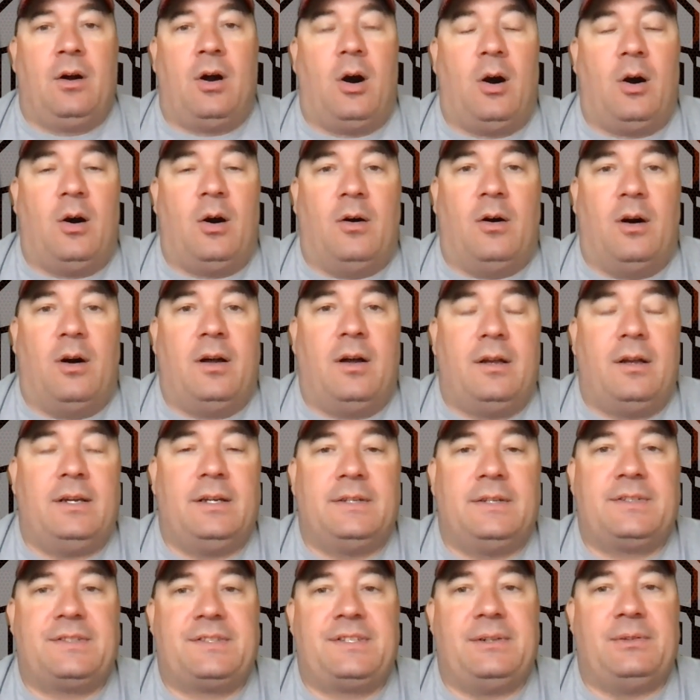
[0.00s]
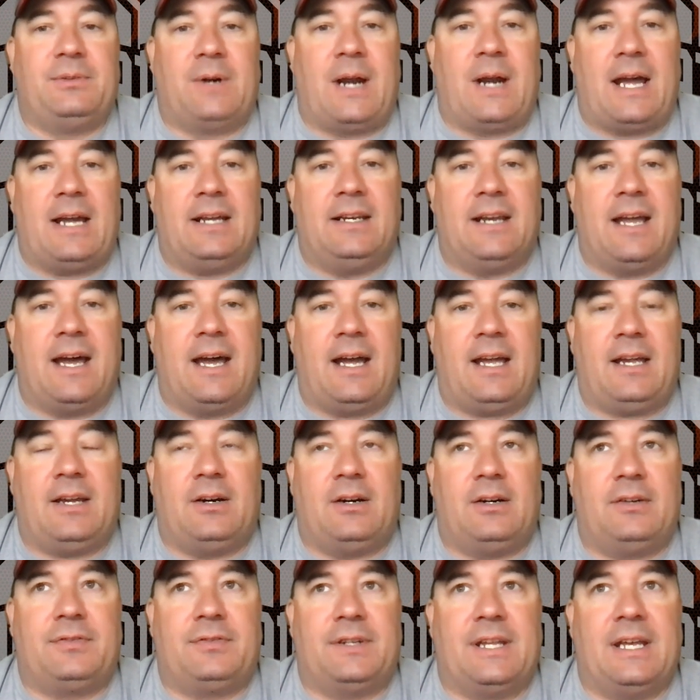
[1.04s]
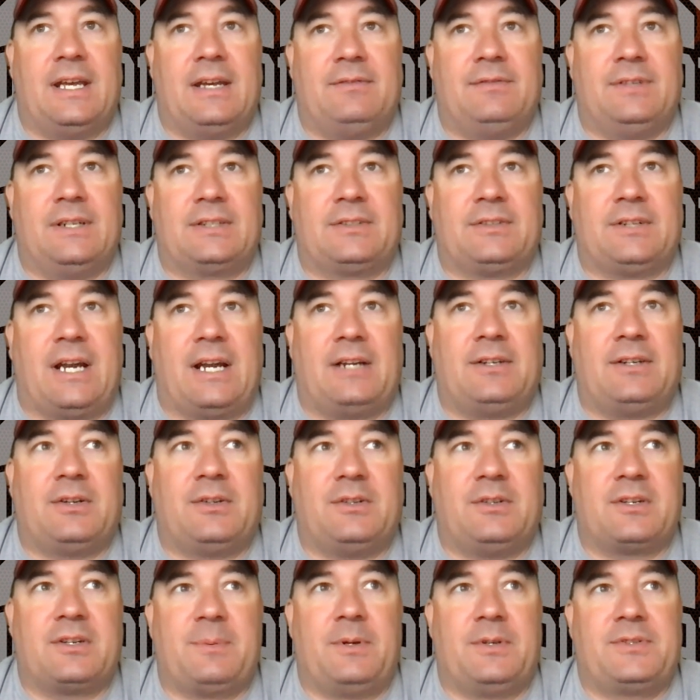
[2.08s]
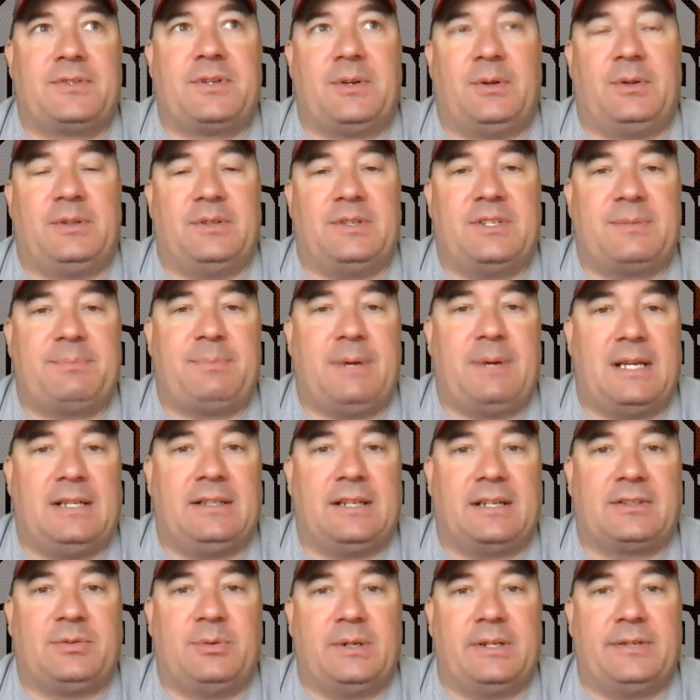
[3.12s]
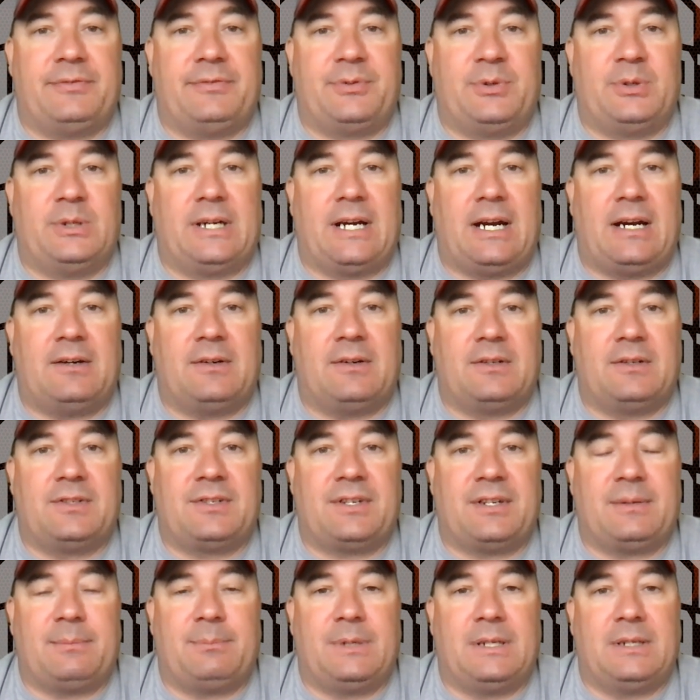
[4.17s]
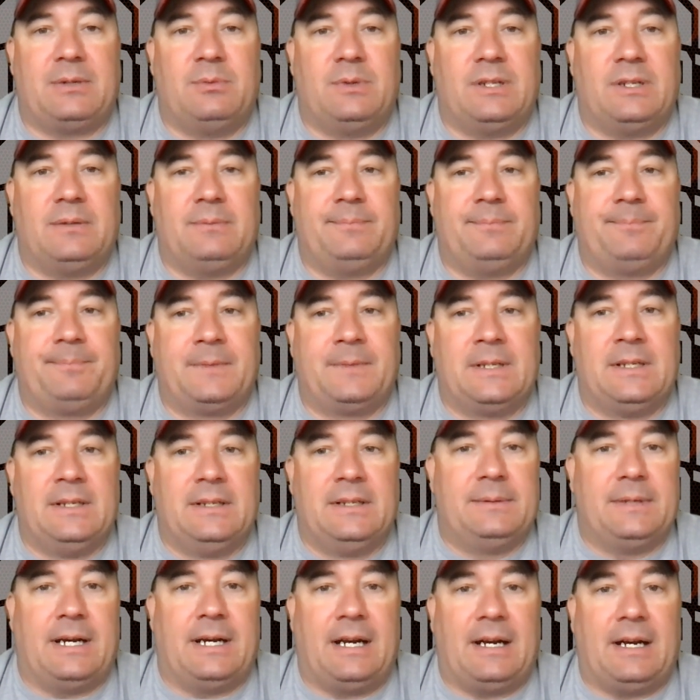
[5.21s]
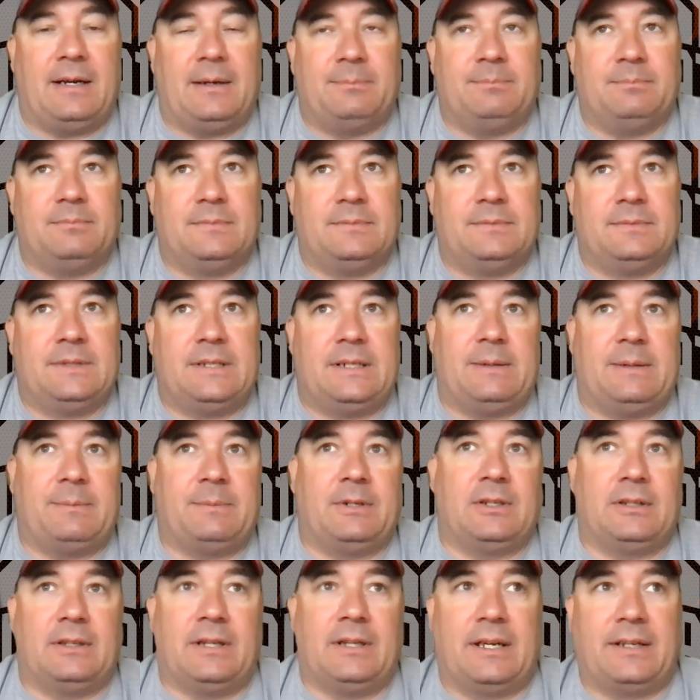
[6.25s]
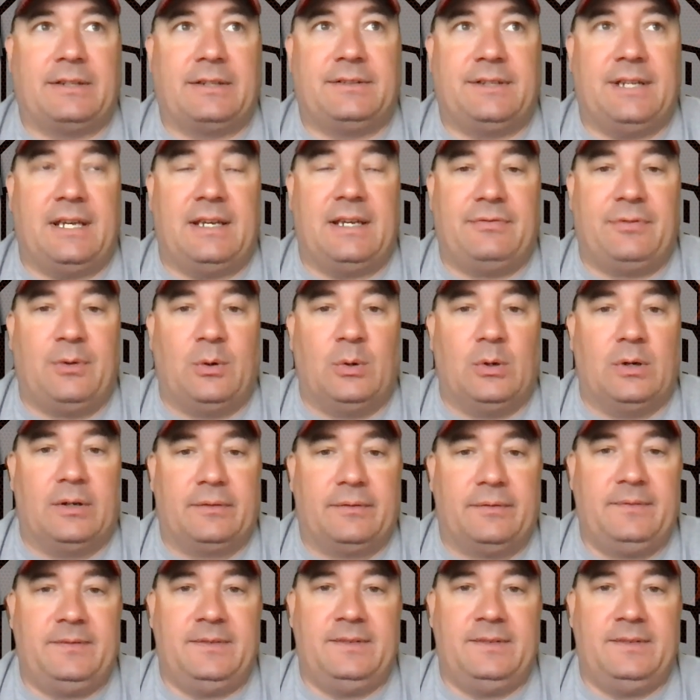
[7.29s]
Oh, still riding high off of that victory. I know you're supposed to only spend like 24 hours on a big win. I'm on like day four.